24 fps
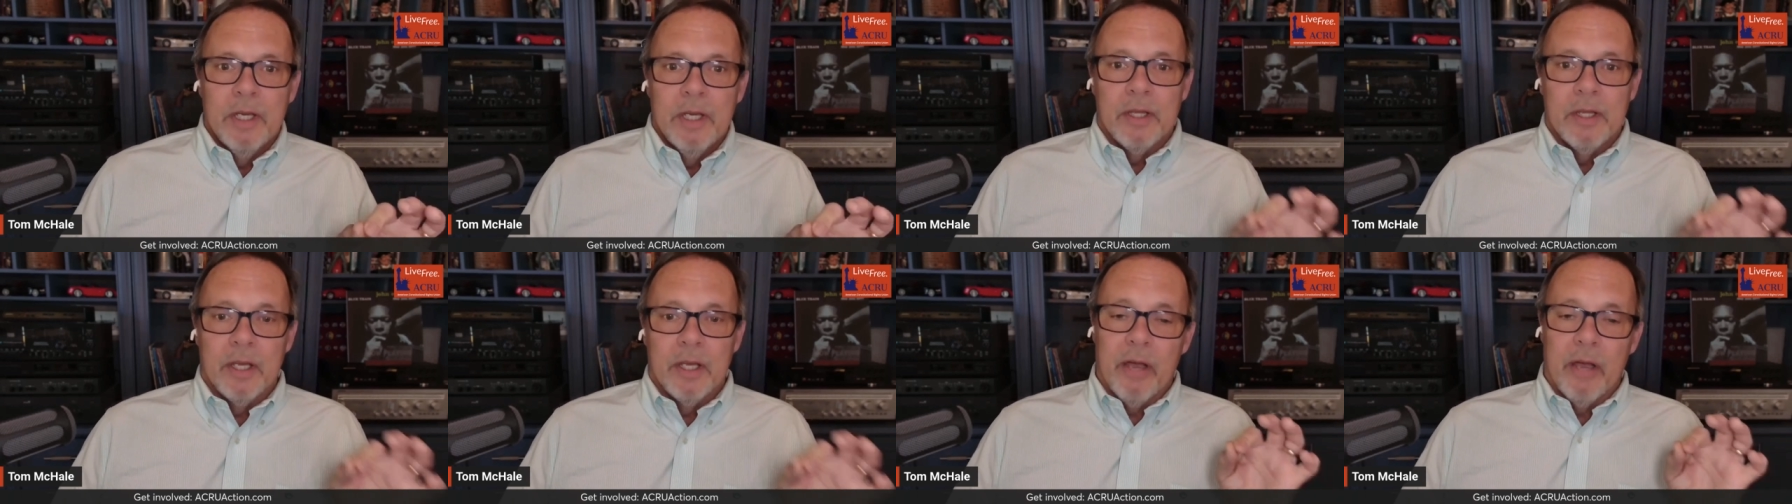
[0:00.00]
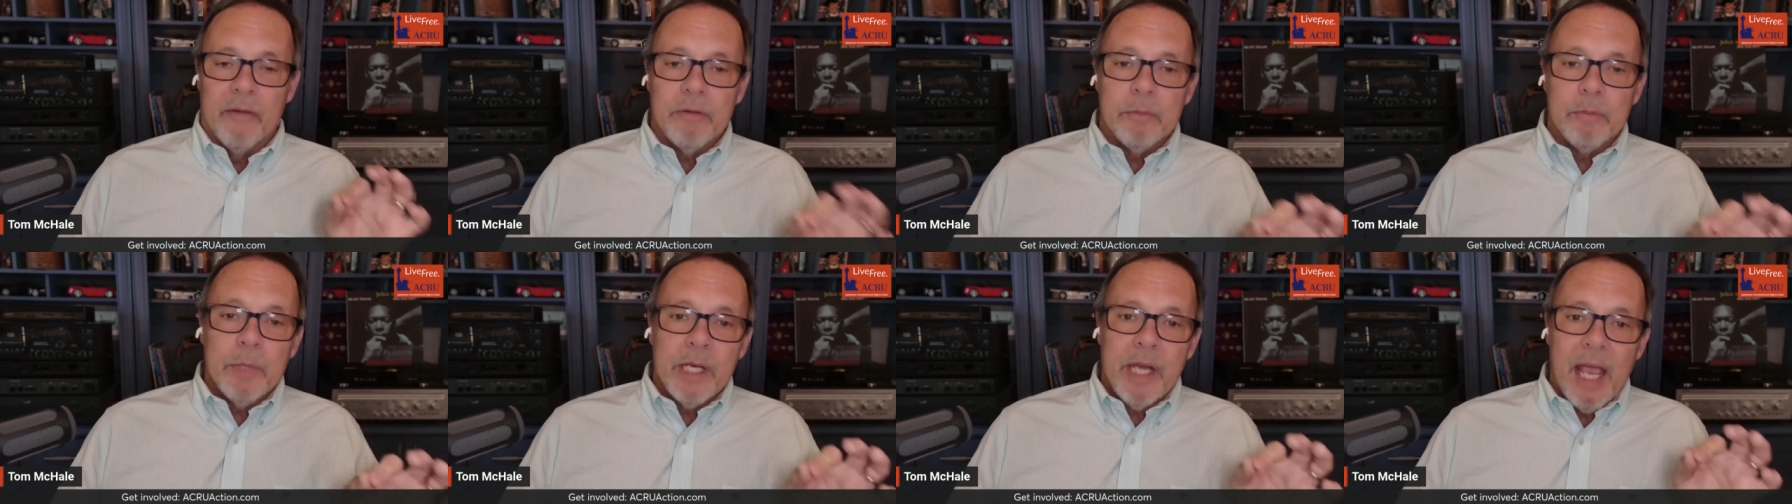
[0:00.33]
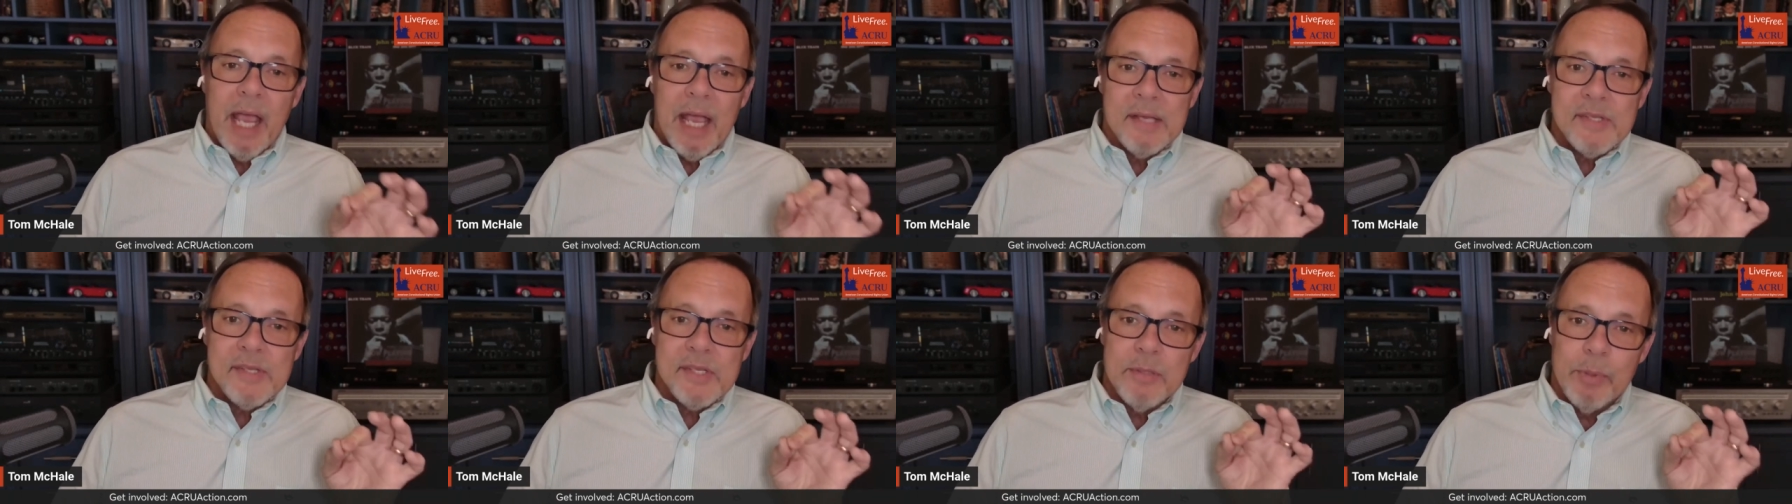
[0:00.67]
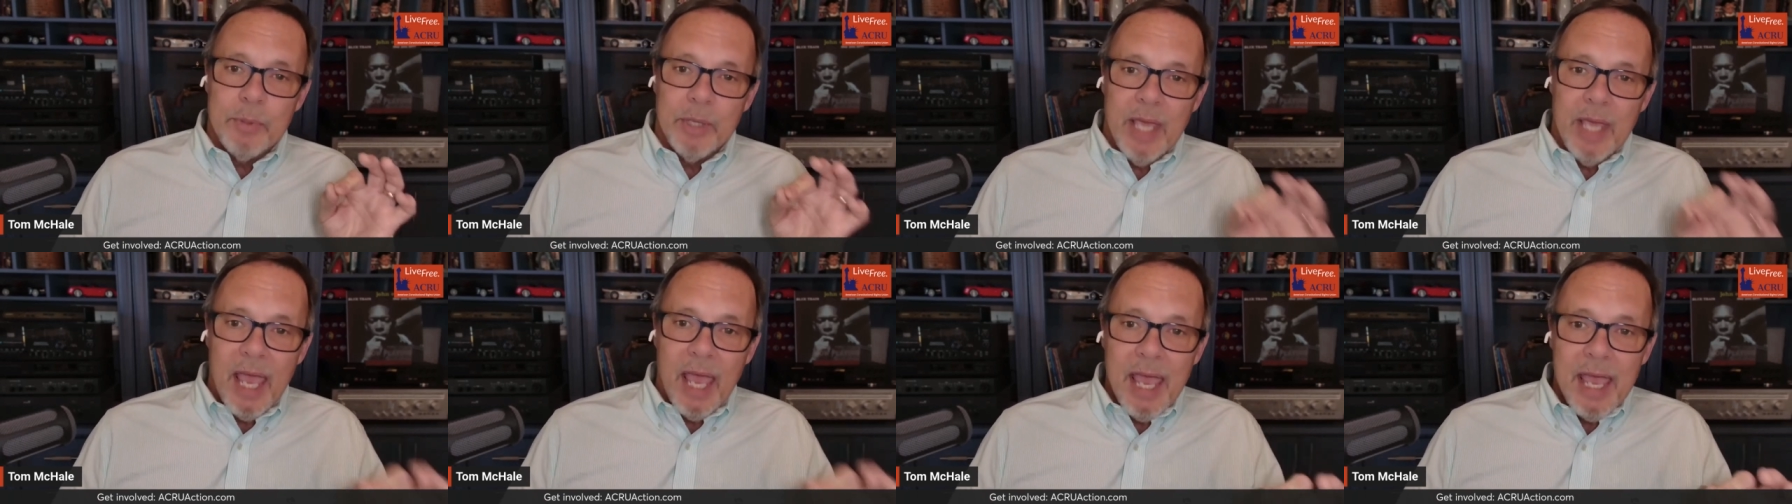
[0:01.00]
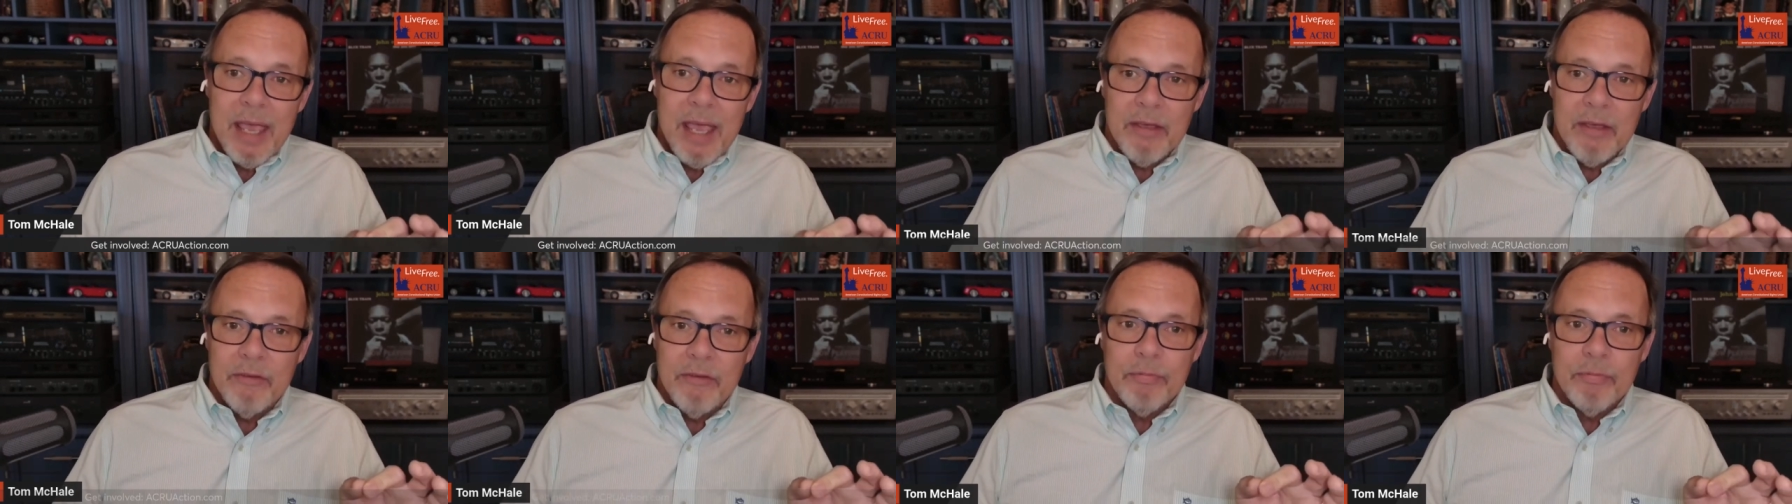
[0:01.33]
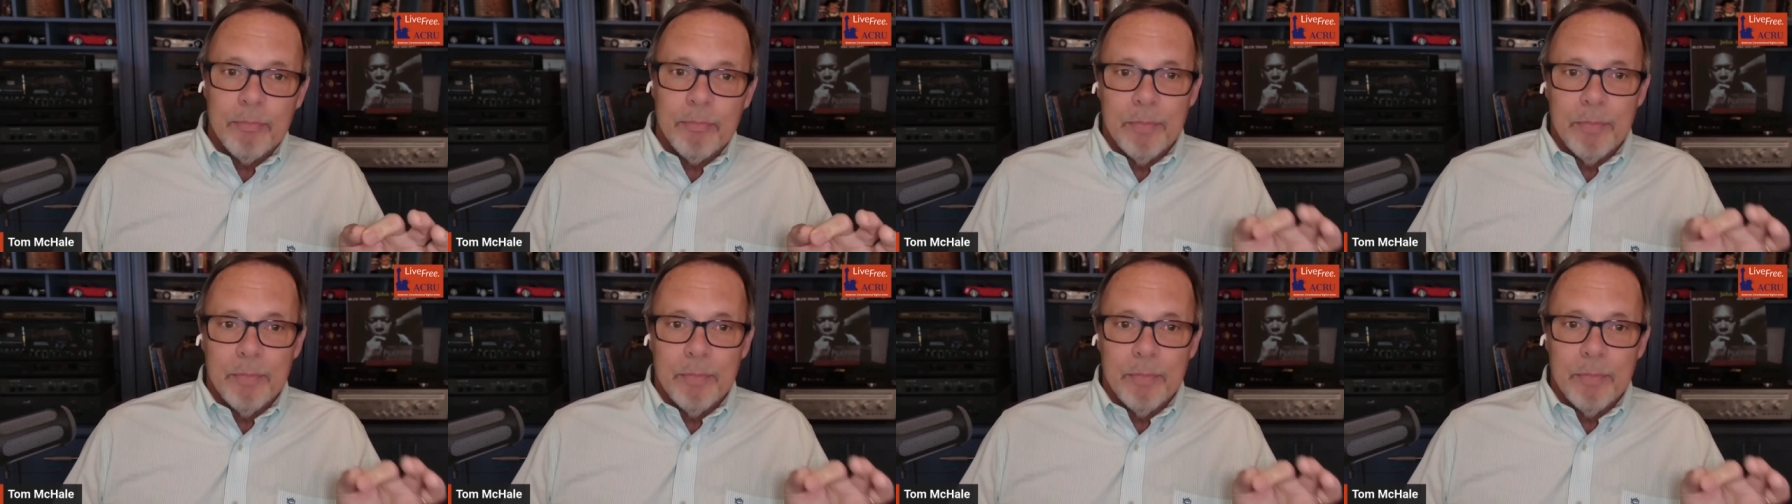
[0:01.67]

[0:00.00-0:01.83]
The government has to behave